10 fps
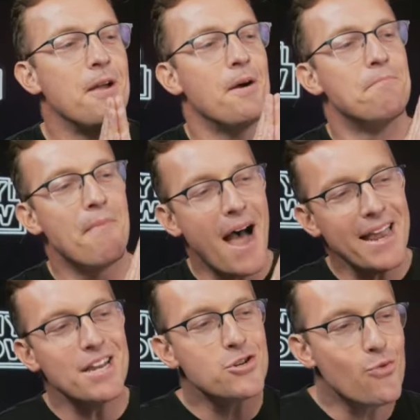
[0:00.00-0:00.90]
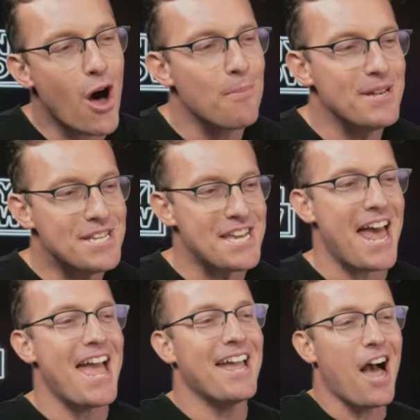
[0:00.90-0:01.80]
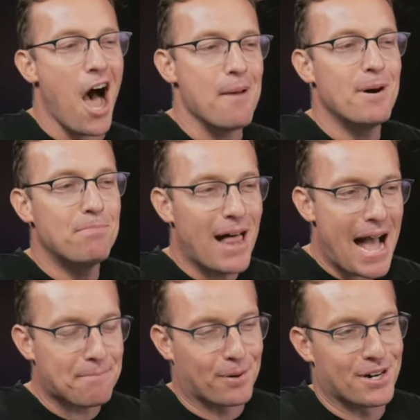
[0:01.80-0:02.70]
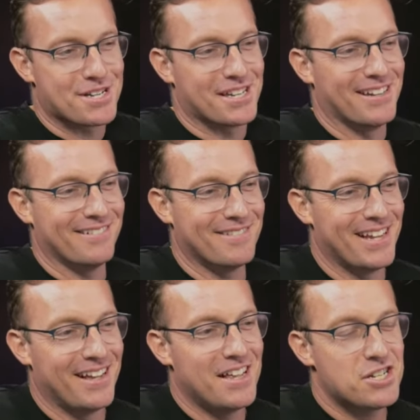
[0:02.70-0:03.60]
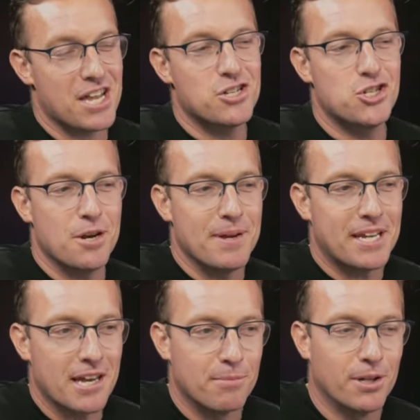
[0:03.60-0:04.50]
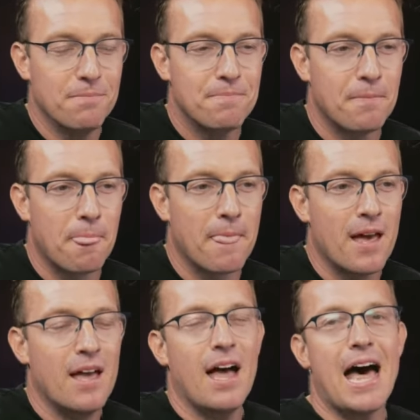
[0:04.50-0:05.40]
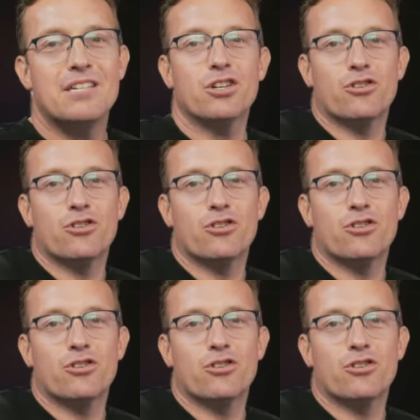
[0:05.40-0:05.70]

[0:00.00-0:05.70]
Might as well be saying, I'm a black person, says Jimmy Kimmel, as the